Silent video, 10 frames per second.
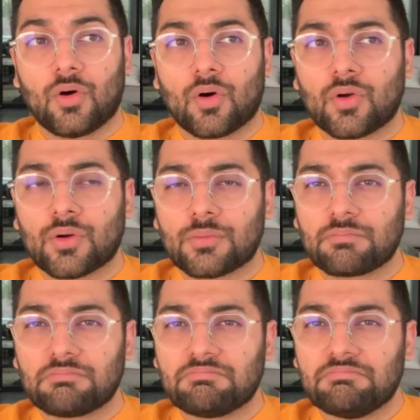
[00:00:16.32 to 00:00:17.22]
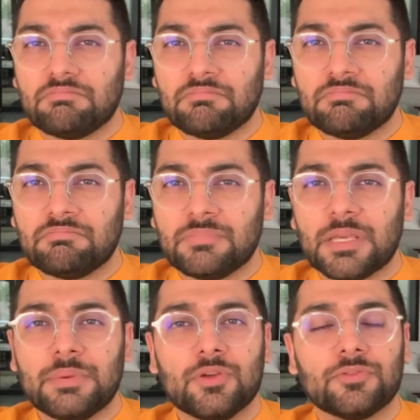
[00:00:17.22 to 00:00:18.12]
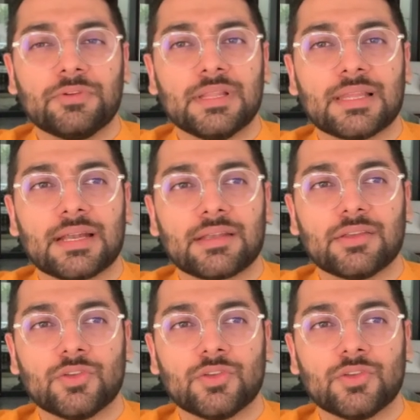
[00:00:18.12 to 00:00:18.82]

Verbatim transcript: Or maybe you feel that